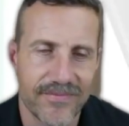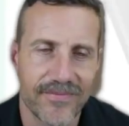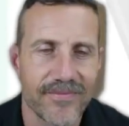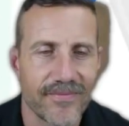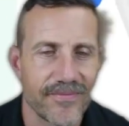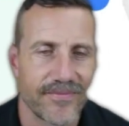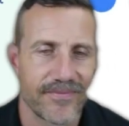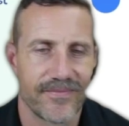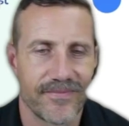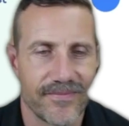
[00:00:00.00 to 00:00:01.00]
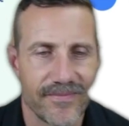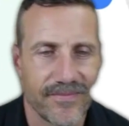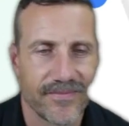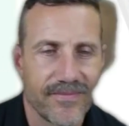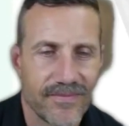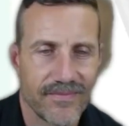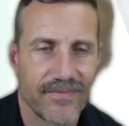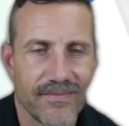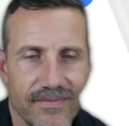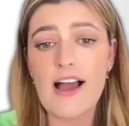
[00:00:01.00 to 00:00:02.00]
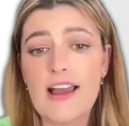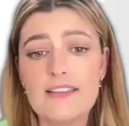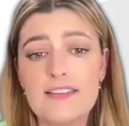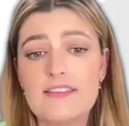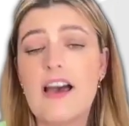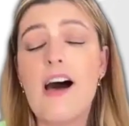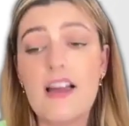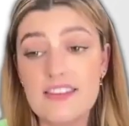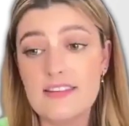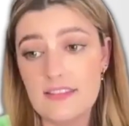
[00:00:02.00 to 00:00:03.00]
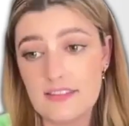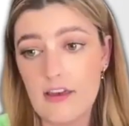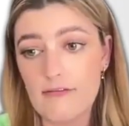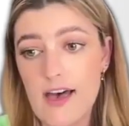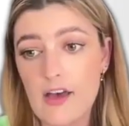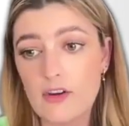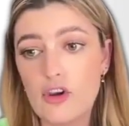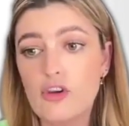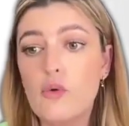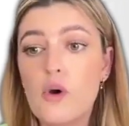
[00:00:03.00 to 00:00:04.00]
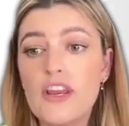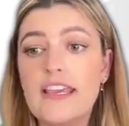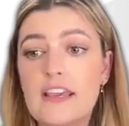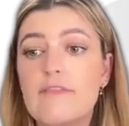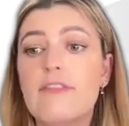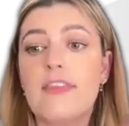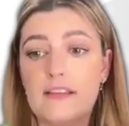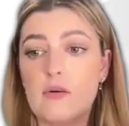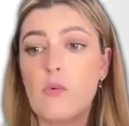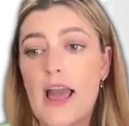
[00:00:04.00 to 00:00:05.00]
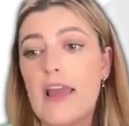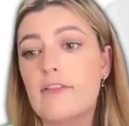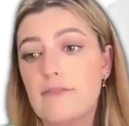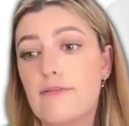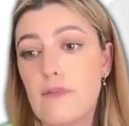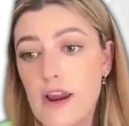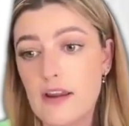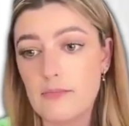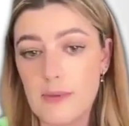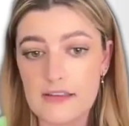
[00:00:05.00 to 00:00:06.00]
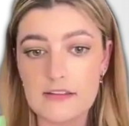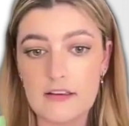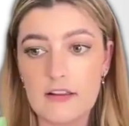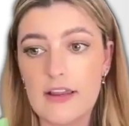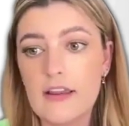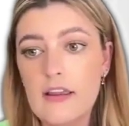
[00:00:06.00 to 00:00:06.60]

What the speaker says: And then obviously content that provides tons of value. You want to give things away for free, basically.